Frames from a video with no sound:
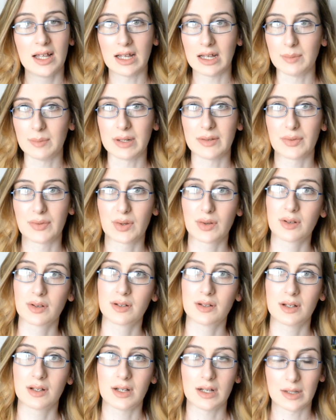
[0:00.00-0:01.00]
a bit of a,
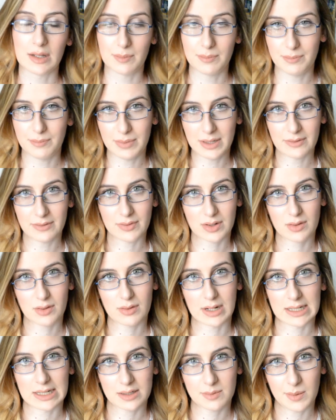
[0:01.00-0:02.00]
a bit of a
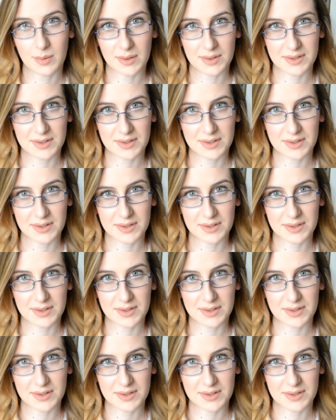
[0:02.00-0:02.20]
crackpot